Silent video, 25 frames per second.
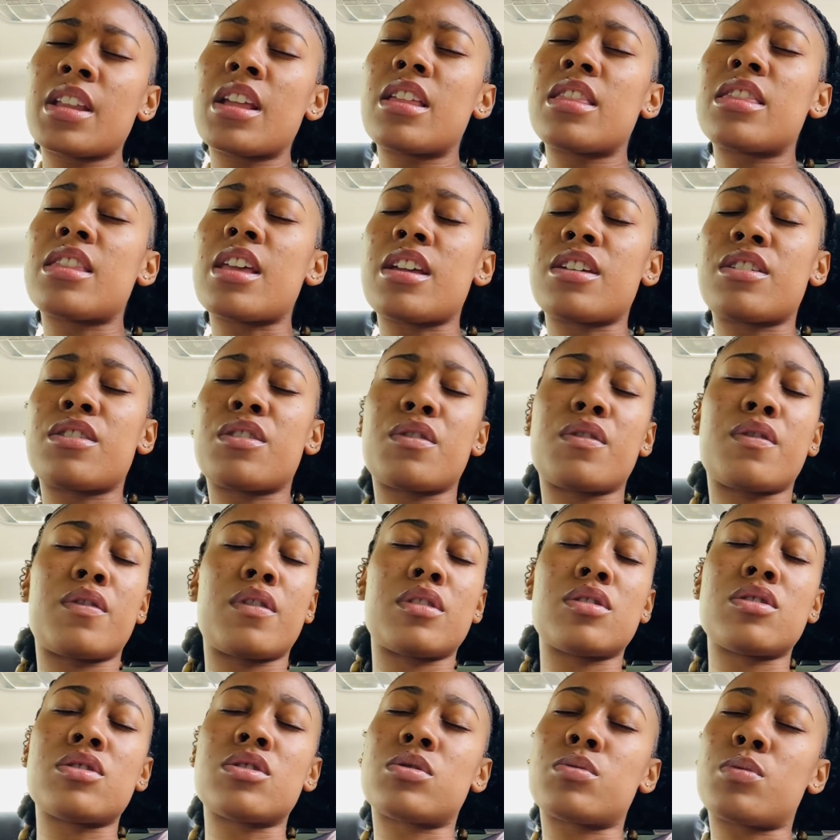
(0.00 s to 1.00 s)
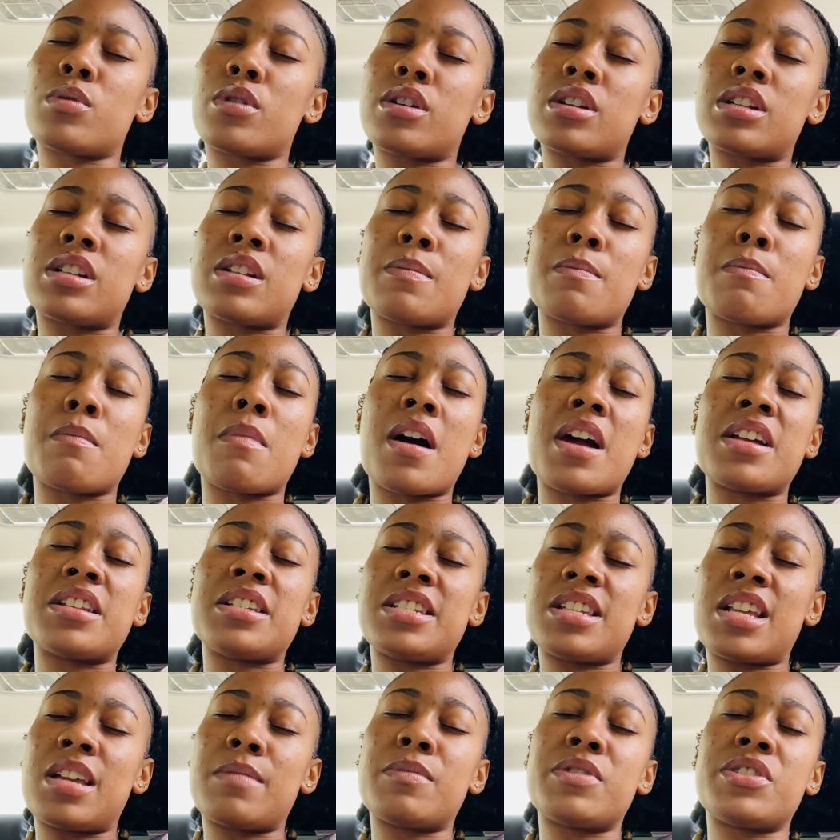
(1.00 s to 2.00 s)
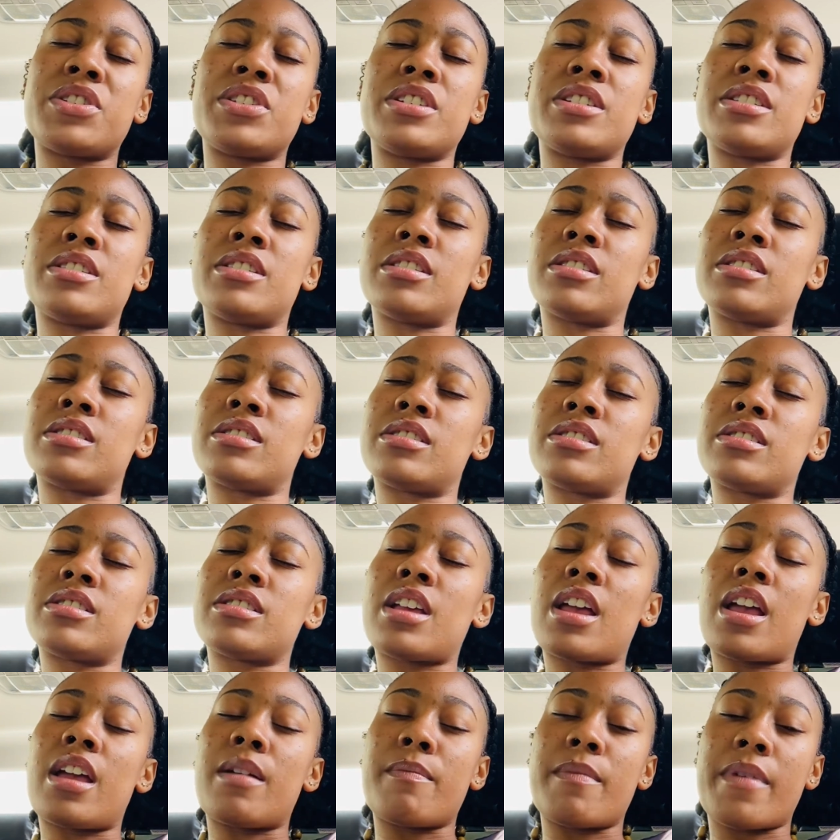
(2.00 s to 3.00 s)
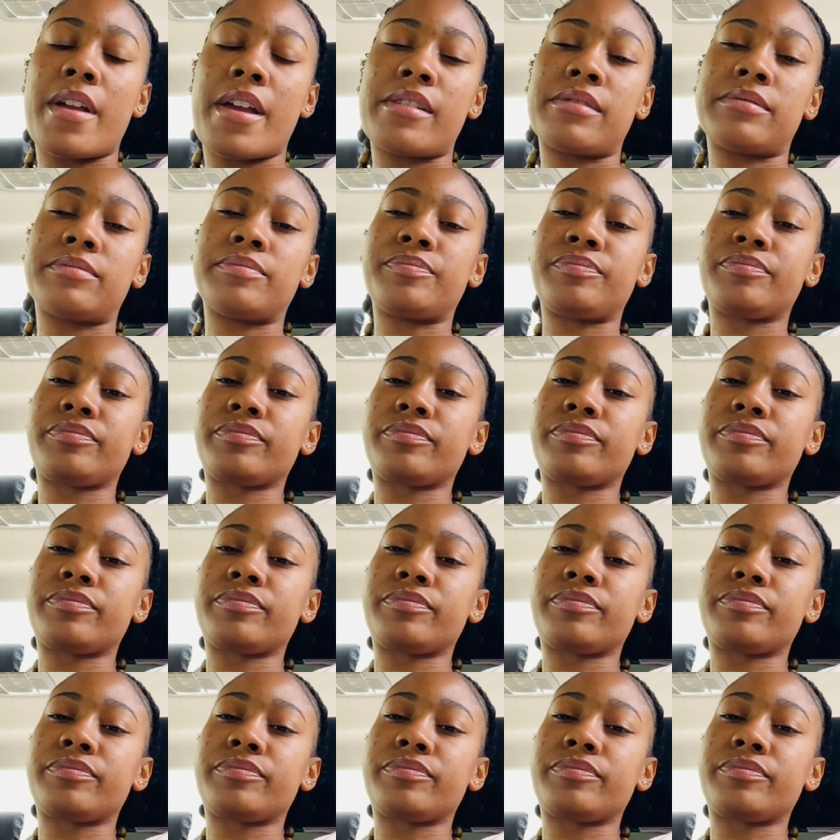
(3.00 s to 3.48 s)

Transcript: Thank you for this word in the mighty name of Jesus. Amen.